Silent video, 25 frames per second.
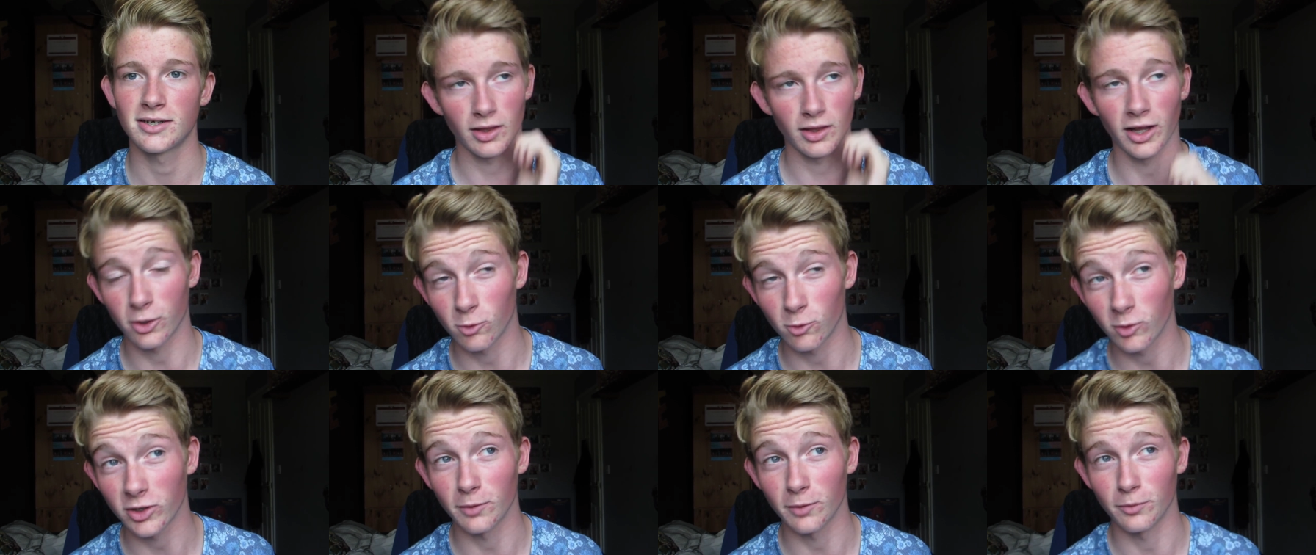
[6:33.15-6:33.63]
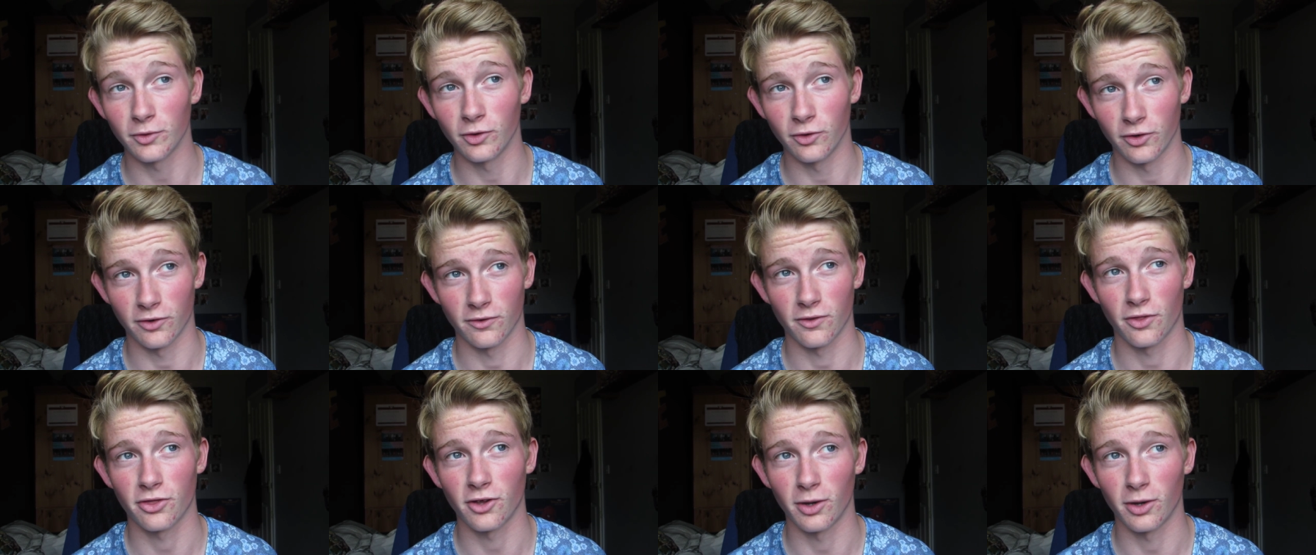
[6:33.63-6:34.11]
Like when I'm
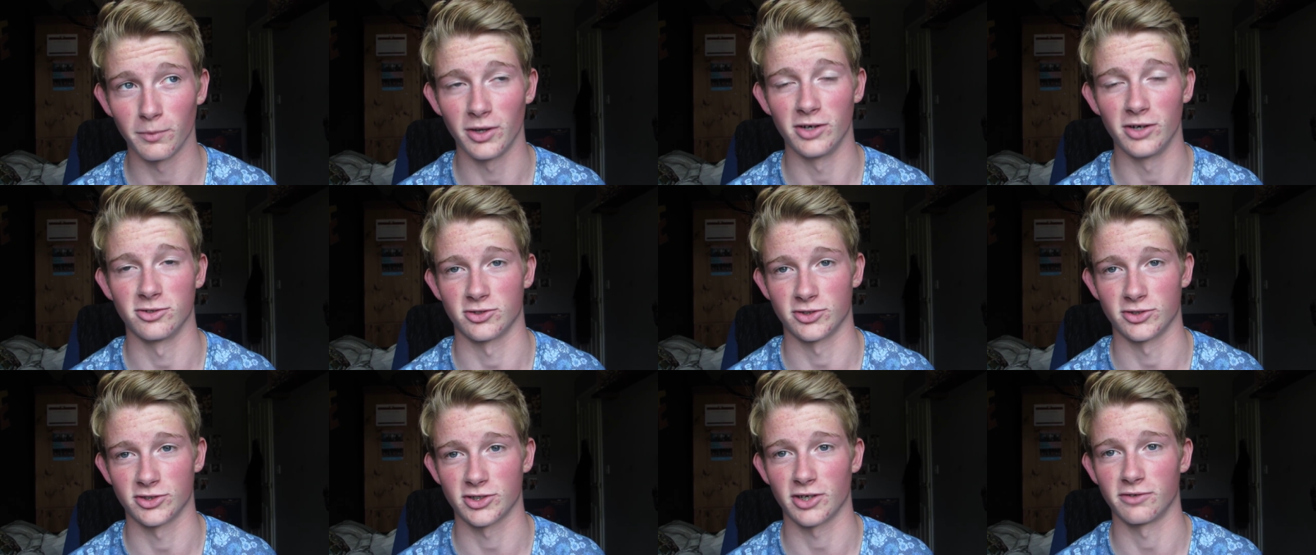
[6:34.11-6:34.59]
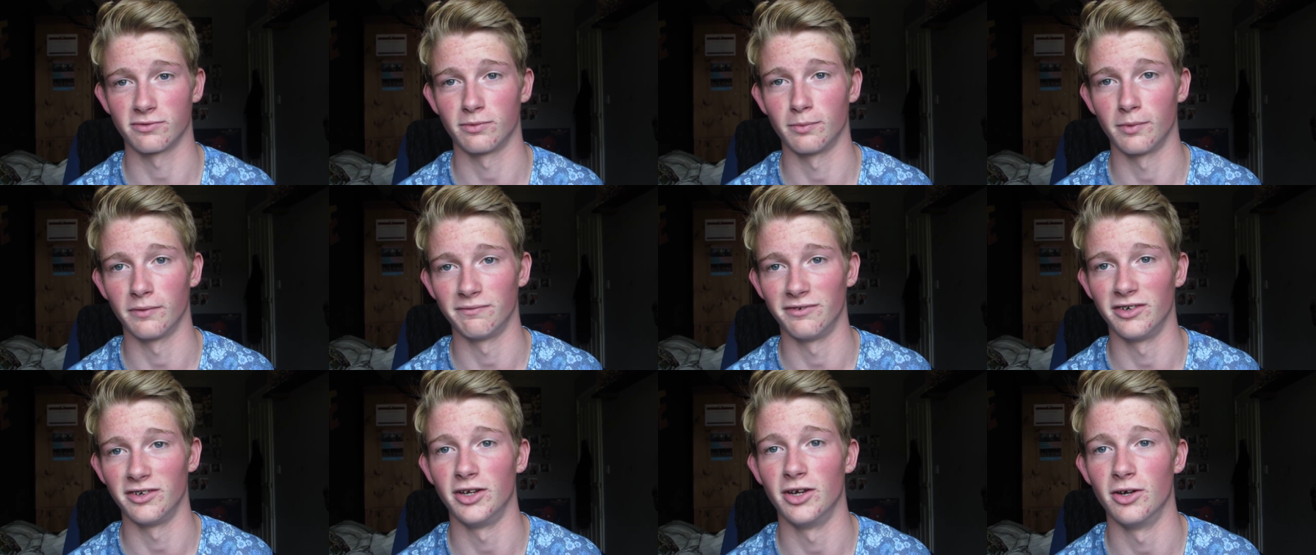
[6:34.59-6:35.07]
doing thumbnails and stuff on
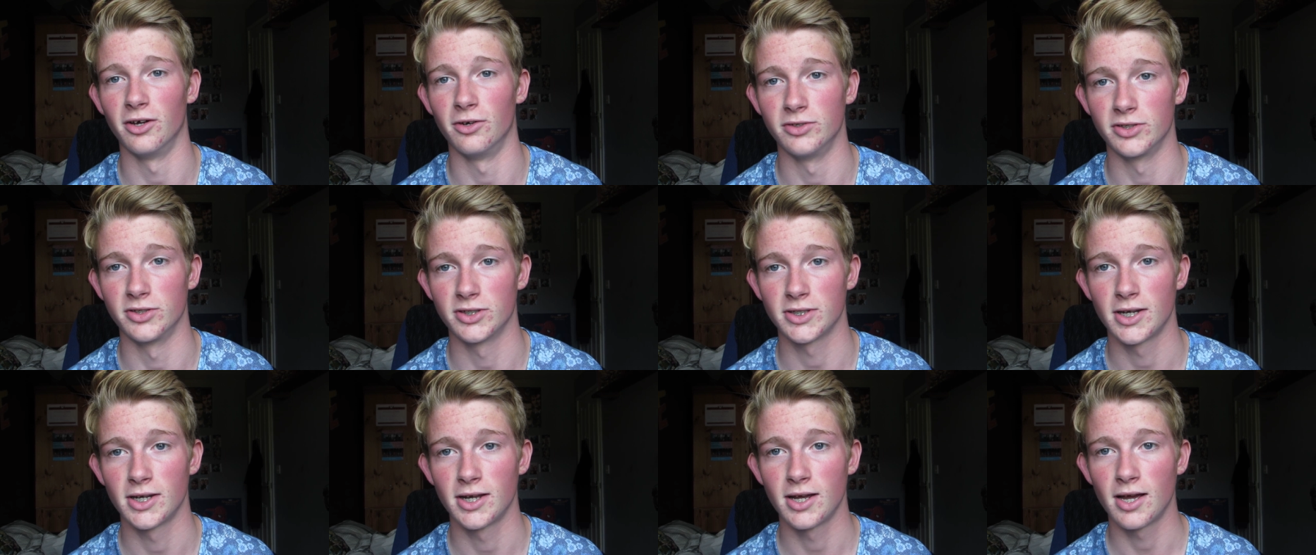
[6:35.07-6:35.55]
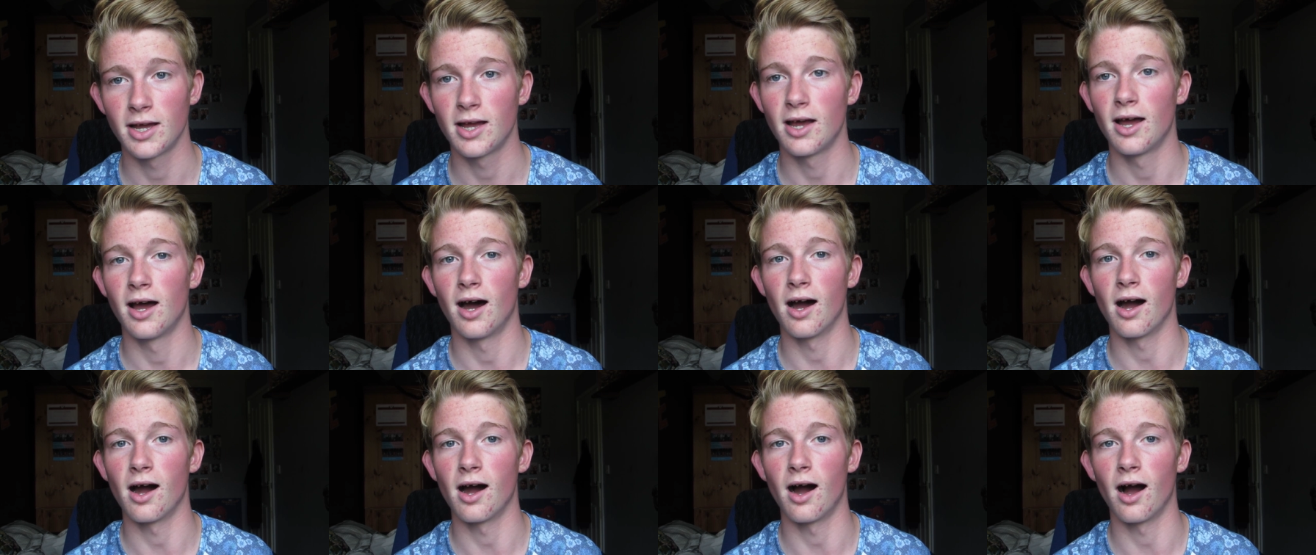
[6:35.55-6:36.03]
my videos,
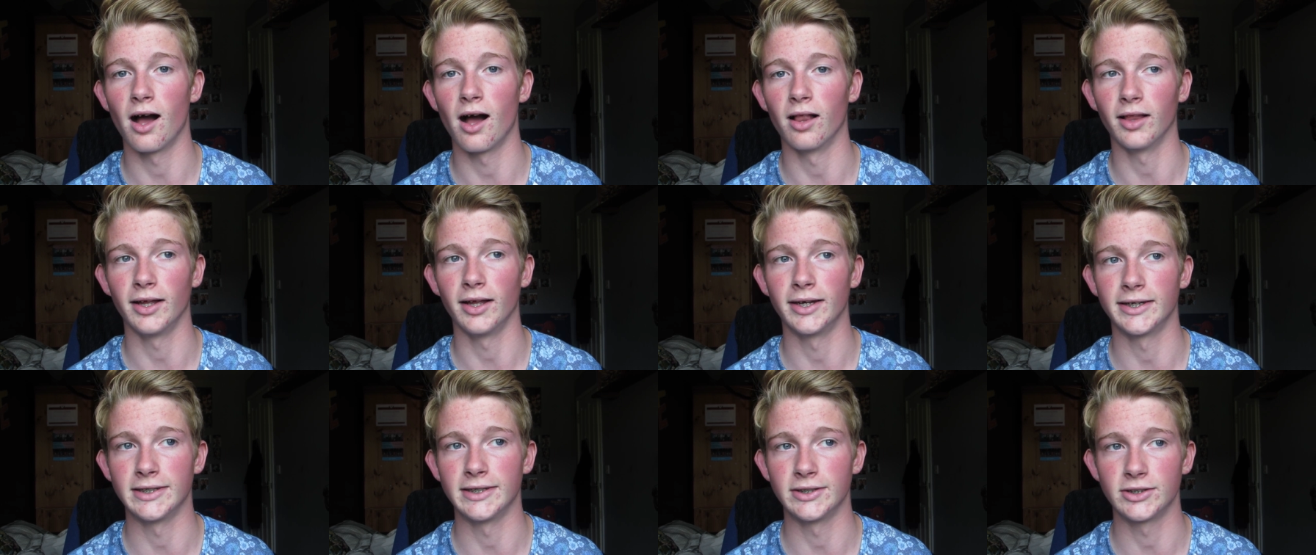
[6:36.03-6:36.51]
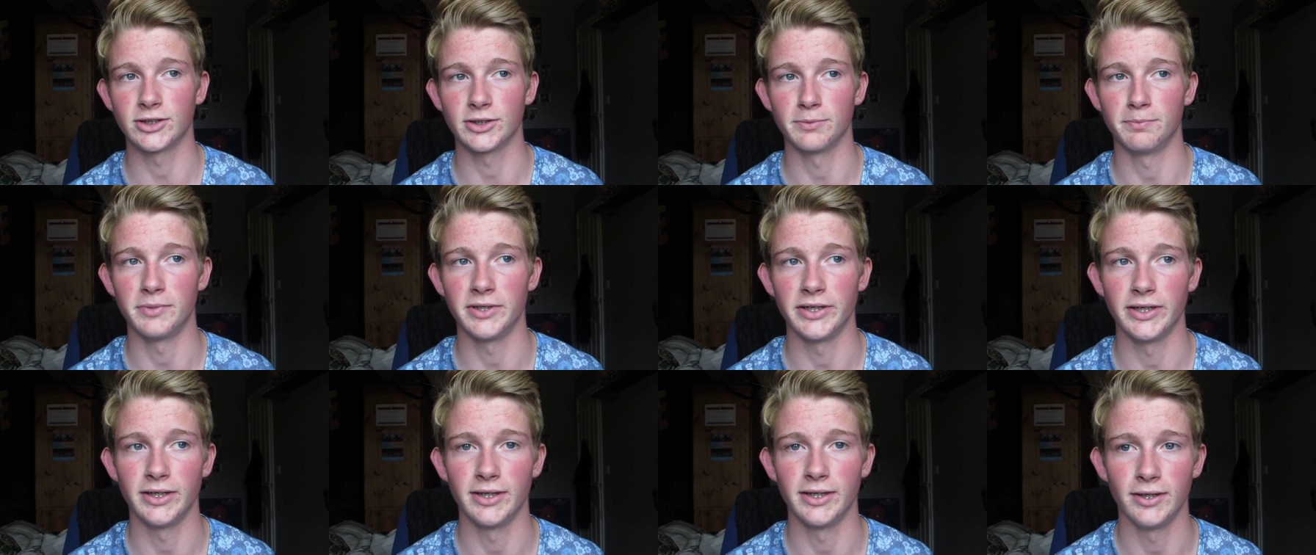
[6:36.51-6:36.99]
I like it to
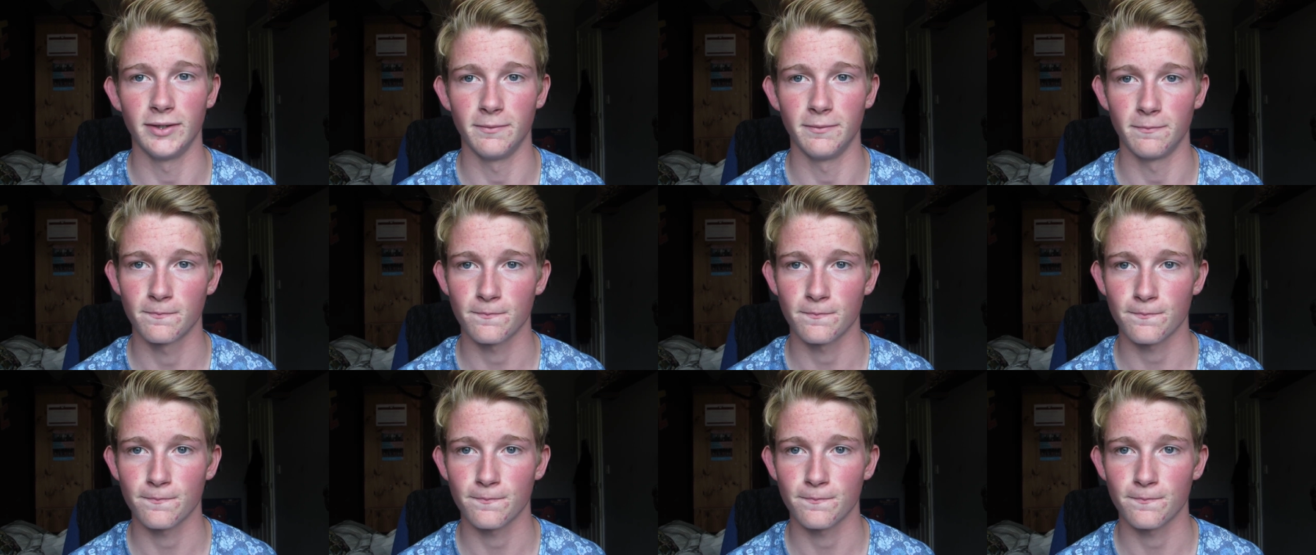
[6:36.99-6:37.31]
be